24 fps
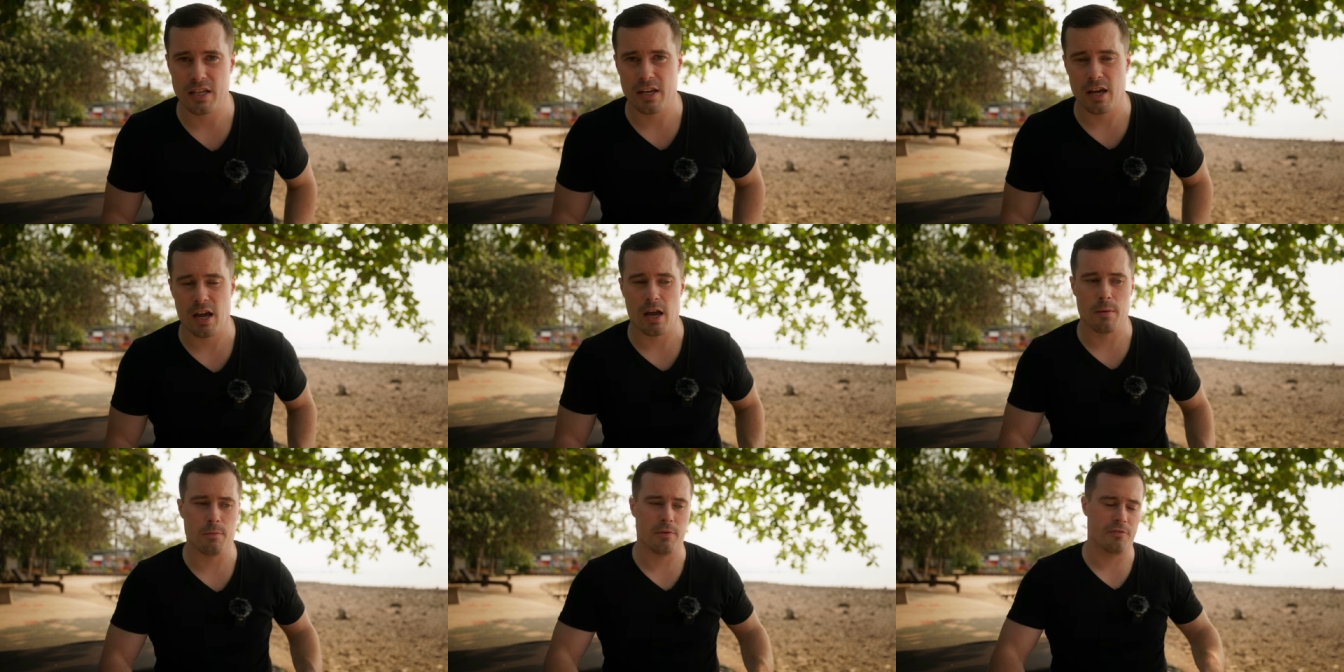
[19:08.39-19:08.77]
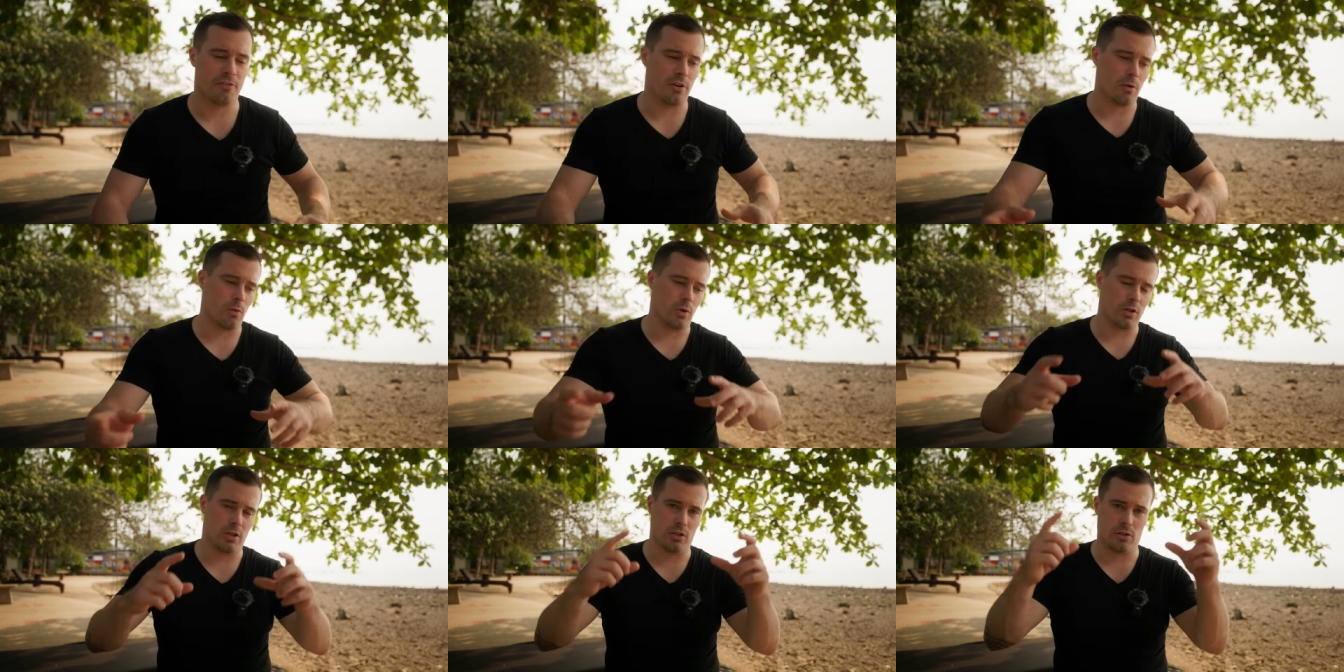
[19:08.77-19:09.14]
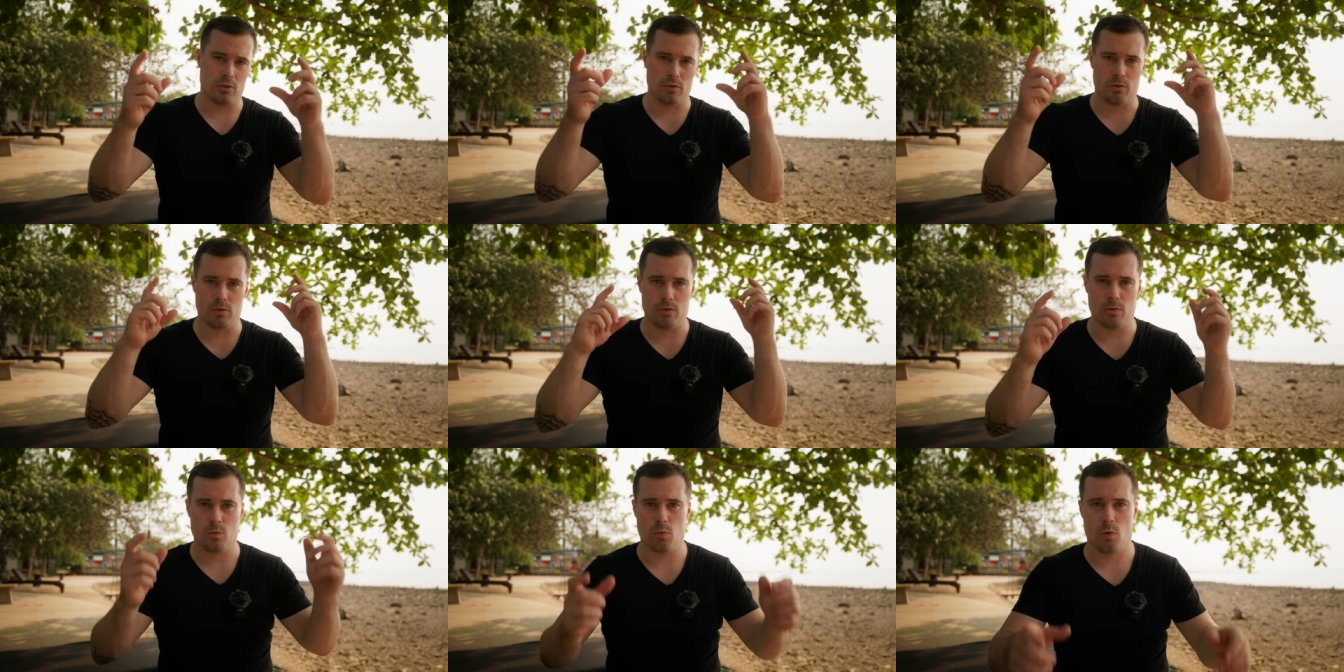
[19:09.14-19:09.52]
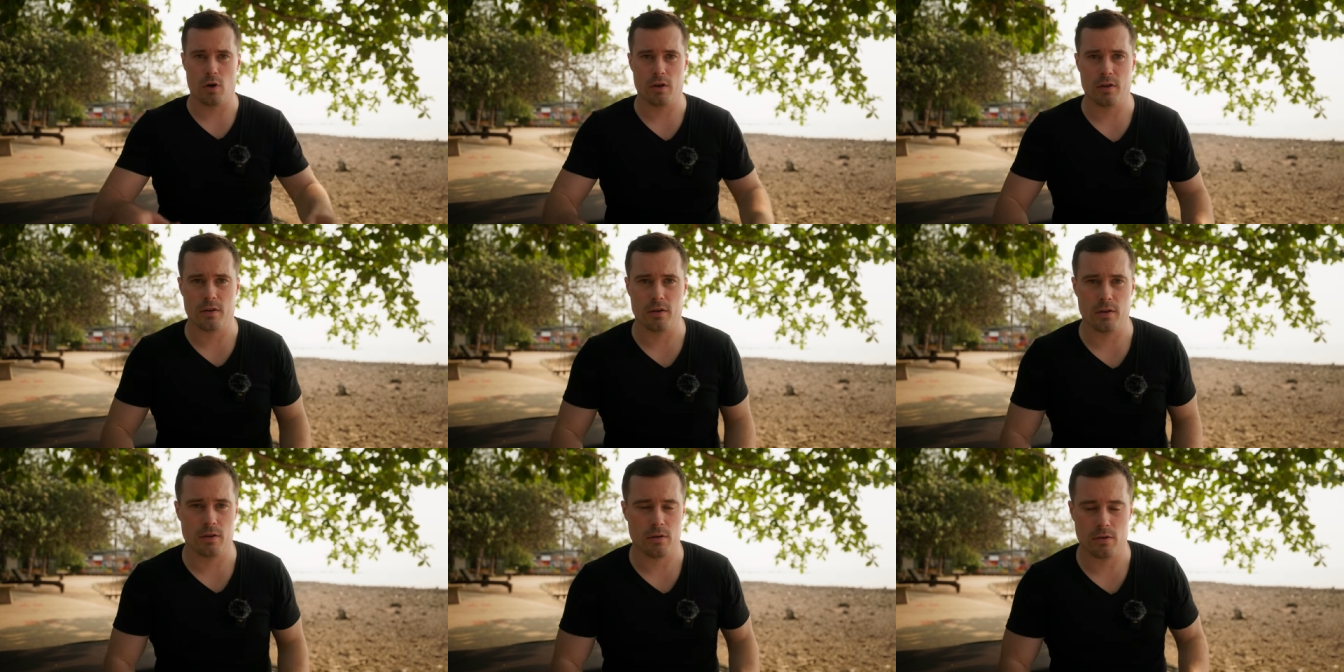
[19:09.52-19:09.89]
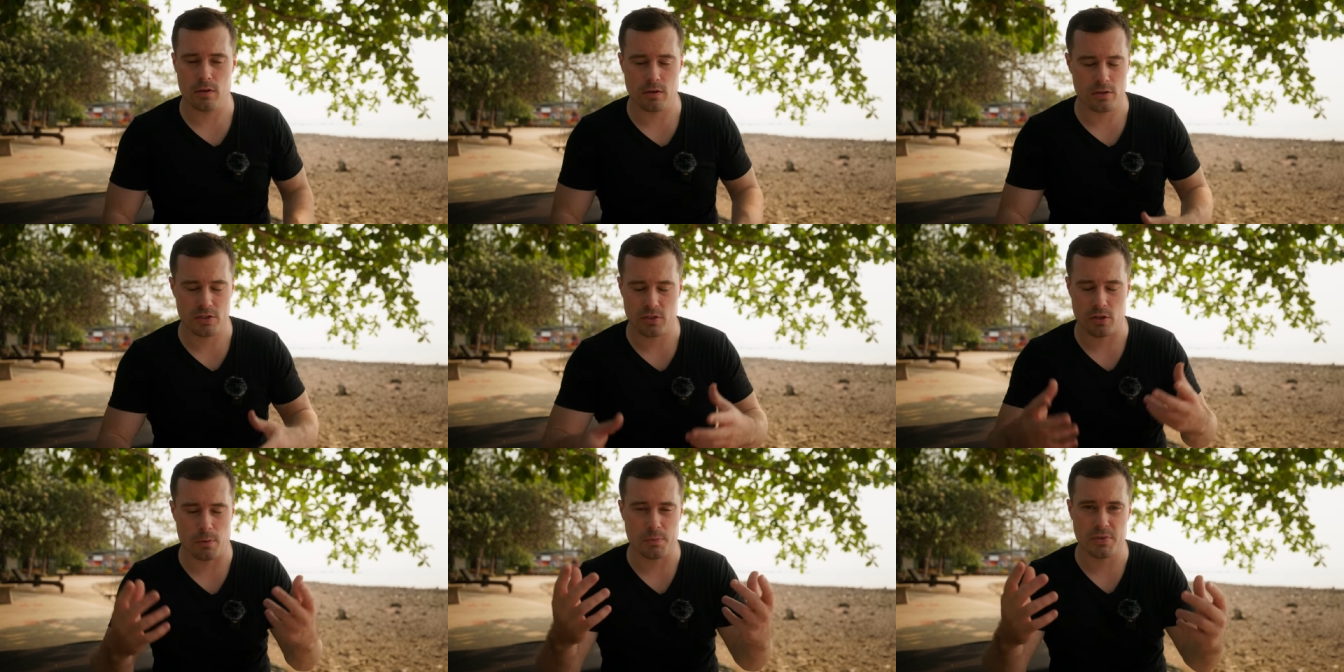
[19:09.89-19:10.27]
cam if I want to
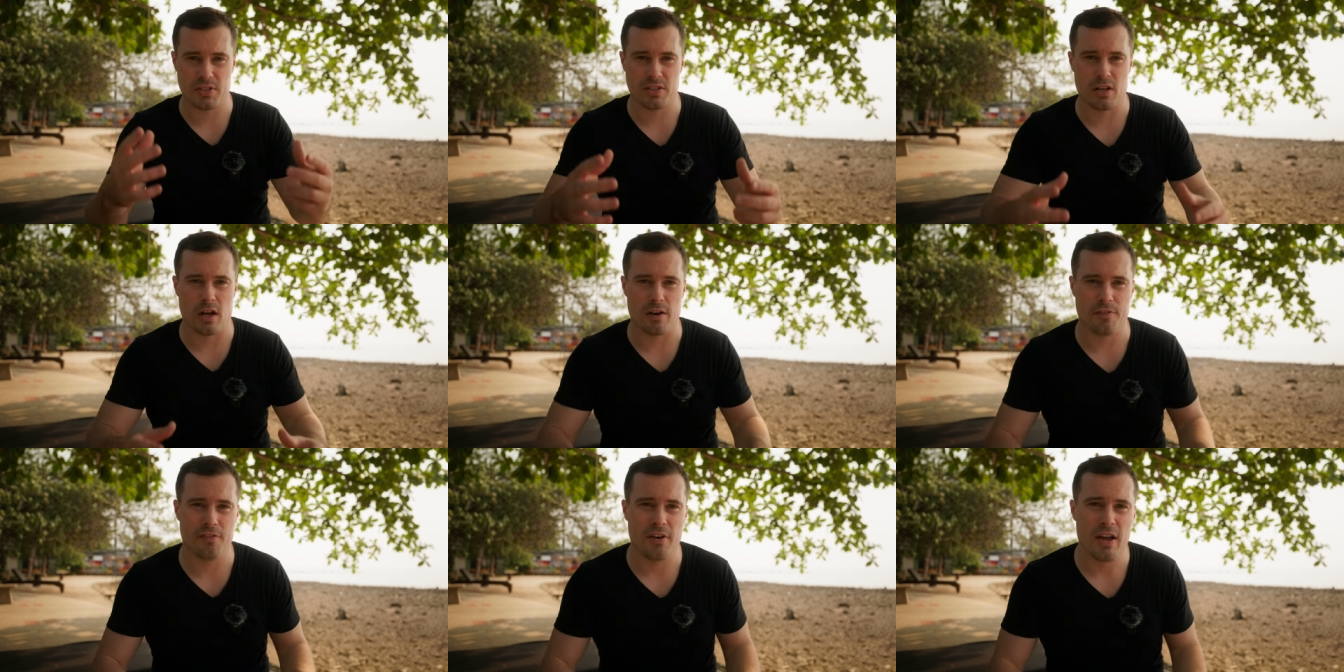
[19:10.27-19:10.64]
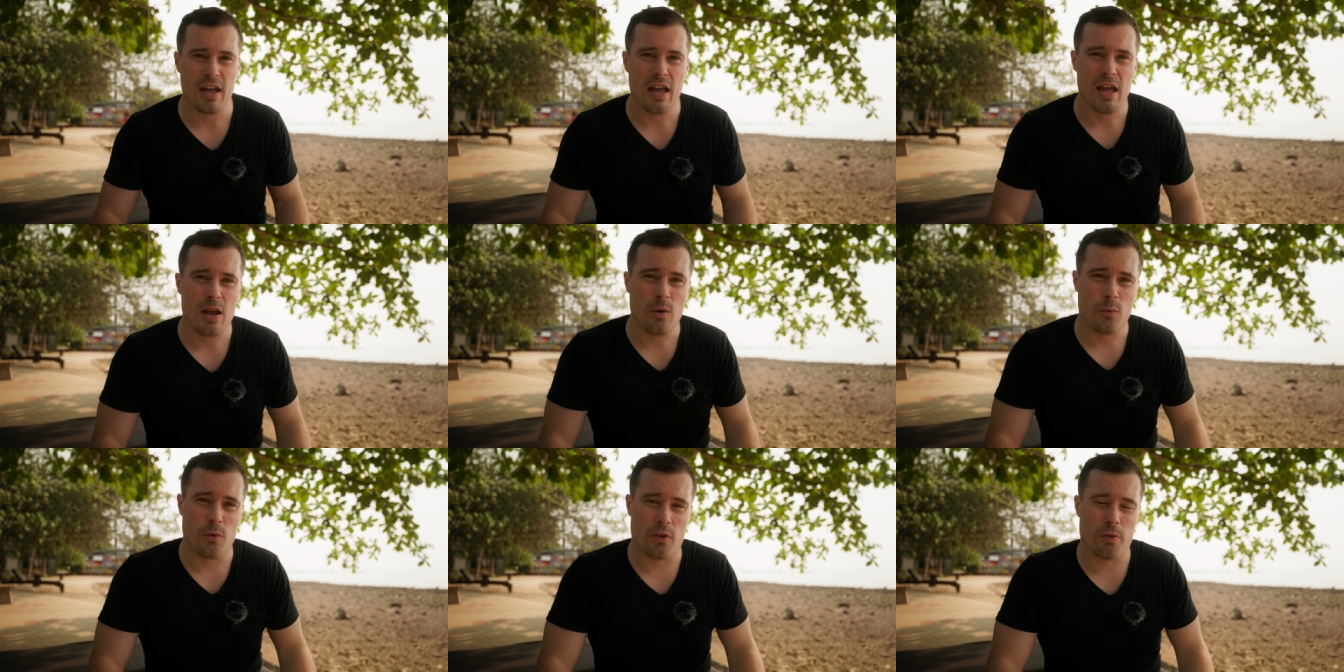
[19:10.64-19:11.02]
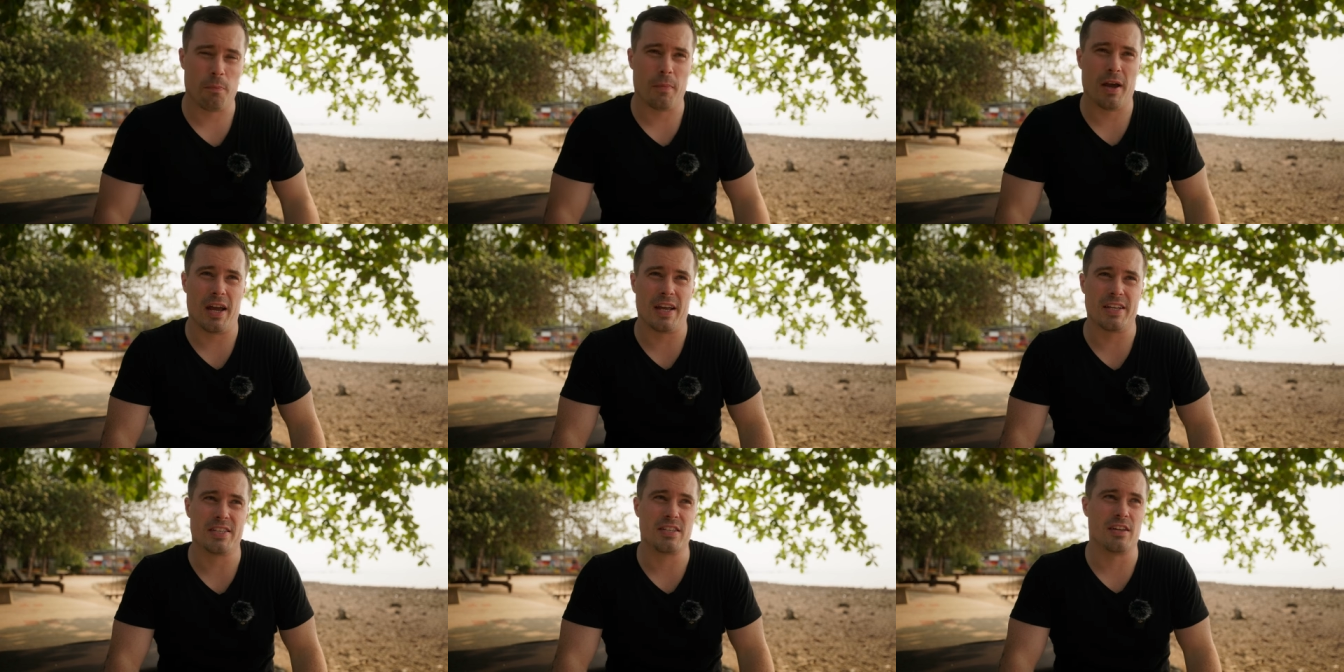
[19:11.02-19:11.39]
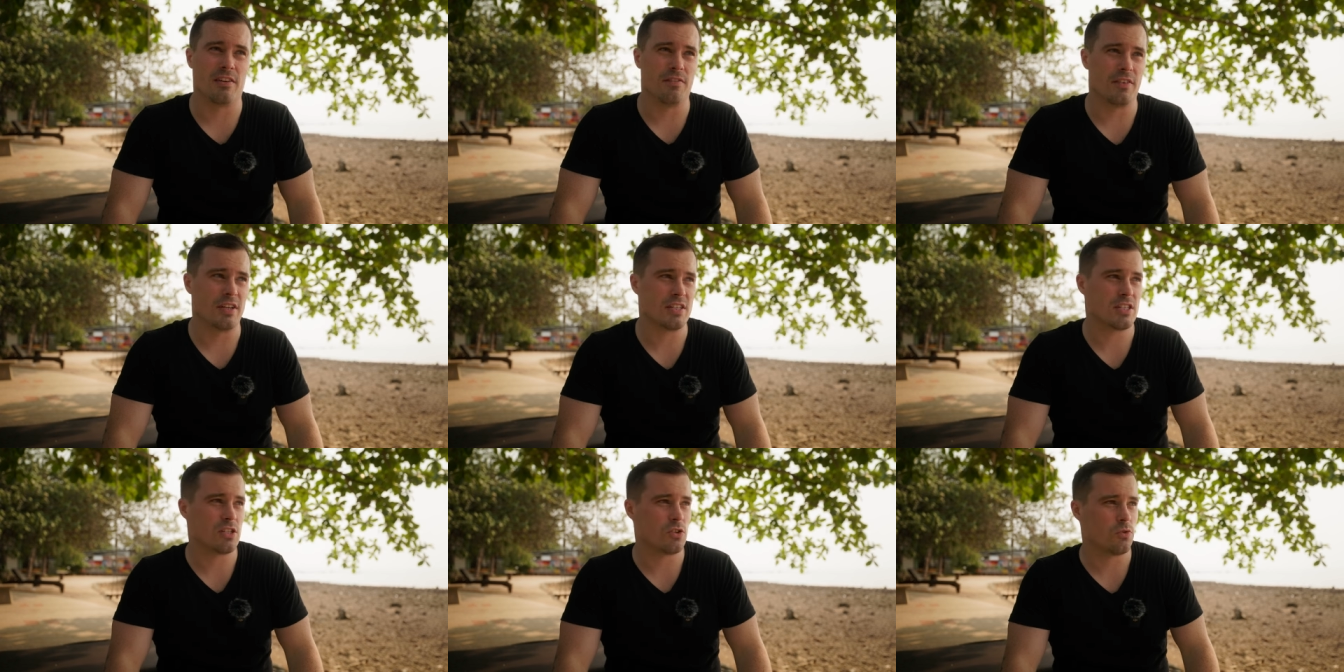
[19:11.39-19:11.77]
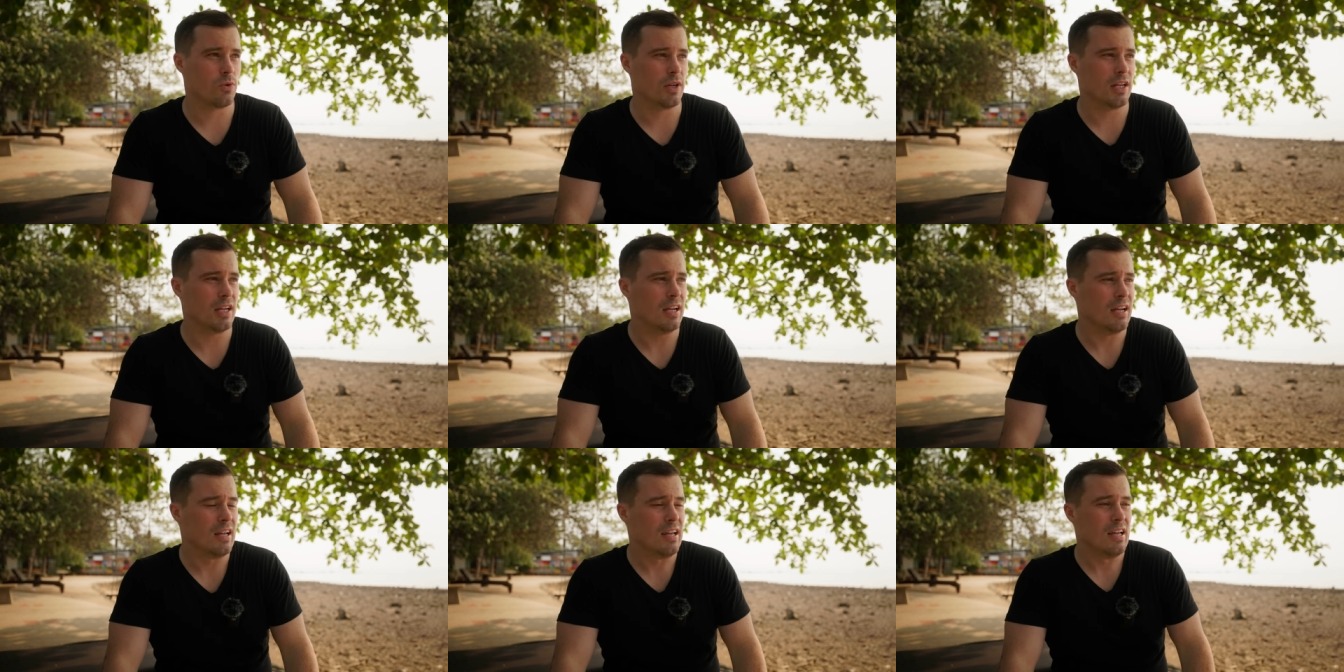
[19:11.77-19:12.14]
do some stuff with my A7S
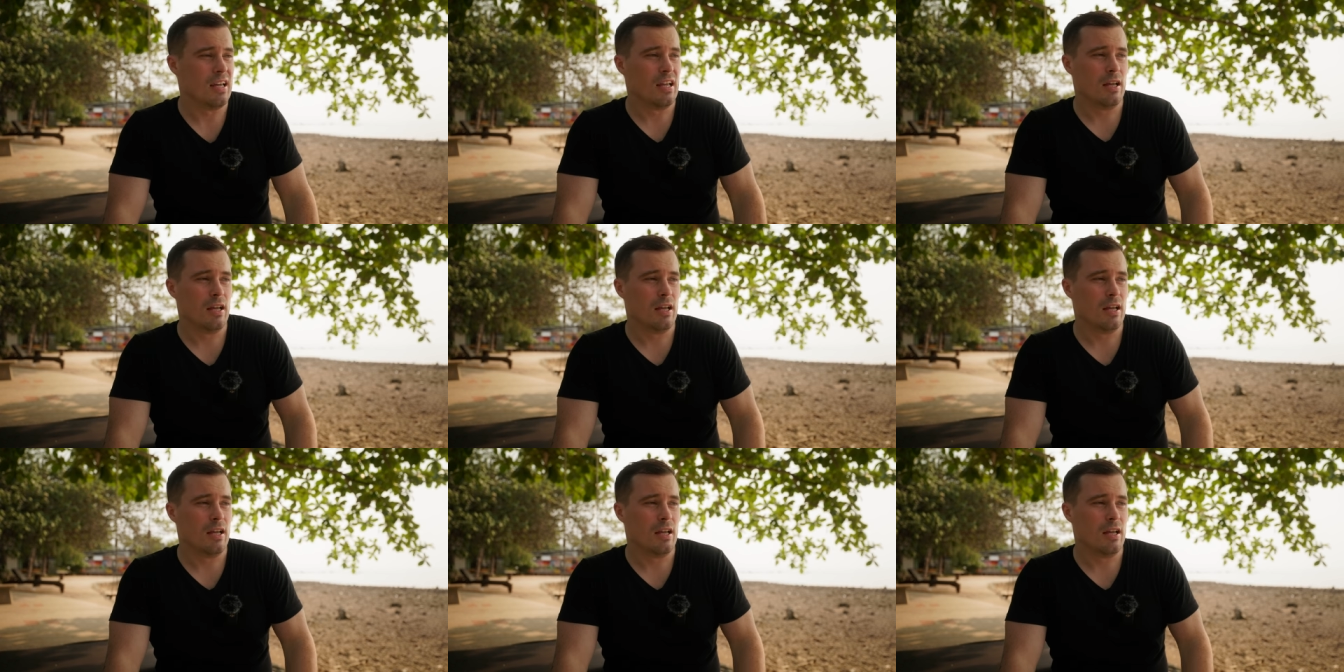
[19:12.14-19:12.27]
III.